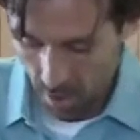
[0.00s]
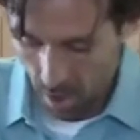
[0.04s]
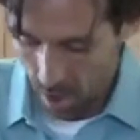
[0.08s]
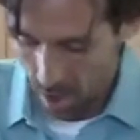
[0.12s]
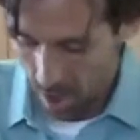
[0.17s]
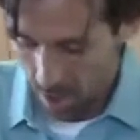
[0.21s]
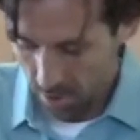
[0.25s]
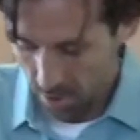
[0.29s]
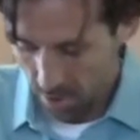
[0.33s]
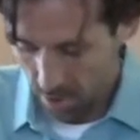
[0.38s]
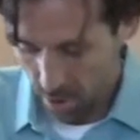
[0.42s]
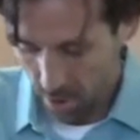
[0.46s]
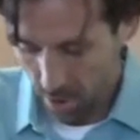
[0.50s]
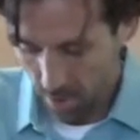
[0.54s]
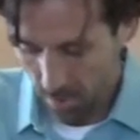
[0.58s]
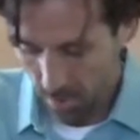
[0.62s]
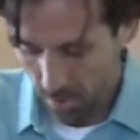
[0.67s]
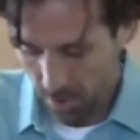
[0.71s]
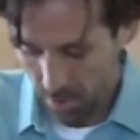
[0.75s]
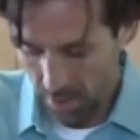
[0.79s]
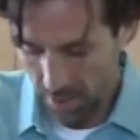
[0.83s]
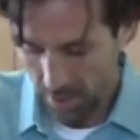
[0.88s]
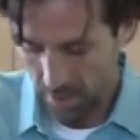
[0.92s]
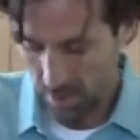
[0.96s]
on
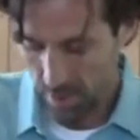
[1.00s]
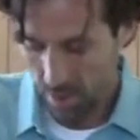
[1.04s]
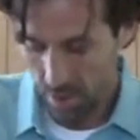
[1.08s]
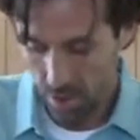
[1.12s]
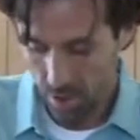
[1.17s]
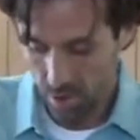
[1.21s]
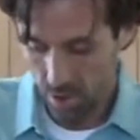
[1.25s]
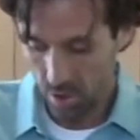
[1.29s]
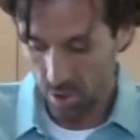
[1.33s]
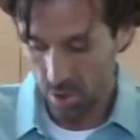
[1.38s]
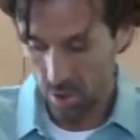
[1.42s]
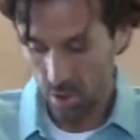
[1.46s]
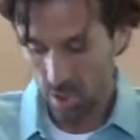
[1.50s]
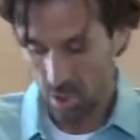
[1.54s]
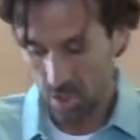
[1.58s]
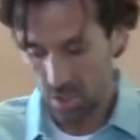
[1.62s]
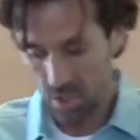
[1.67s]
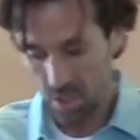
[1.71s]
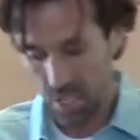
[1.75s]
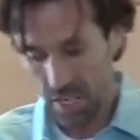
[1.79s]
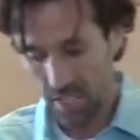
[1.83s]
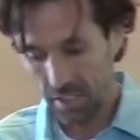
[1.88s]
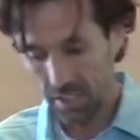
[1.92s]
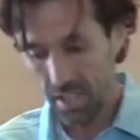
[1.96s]
turmeric, so you can
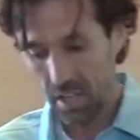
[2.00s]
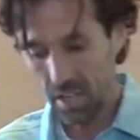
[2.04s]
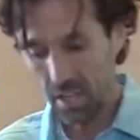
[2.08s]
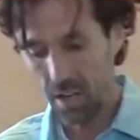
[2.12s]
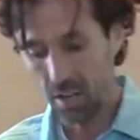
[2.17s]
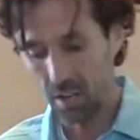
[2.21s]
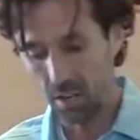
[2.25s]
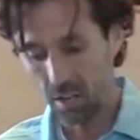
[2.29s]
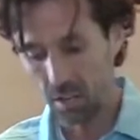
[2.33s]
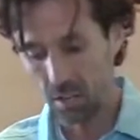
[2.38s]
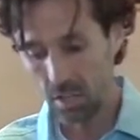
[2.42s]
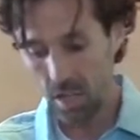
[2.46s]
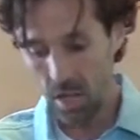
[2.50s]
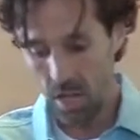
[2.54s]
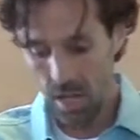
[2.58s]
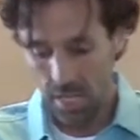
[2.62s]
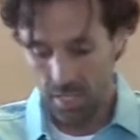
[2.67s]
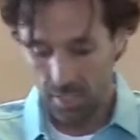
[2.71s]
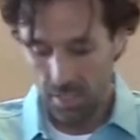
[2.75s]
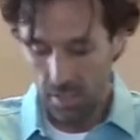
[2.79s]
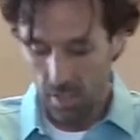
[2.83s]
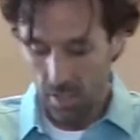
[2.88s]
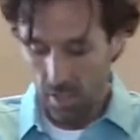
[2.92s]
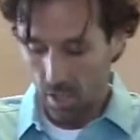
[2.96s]
check that out
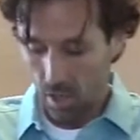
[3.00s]
online,